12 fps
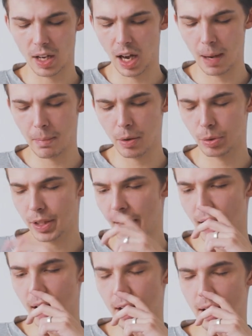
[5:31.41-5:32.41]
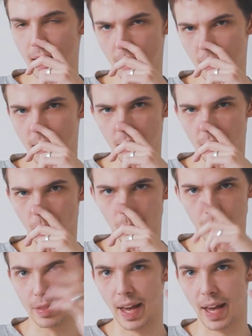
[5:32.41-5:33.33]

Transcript: I'm okay with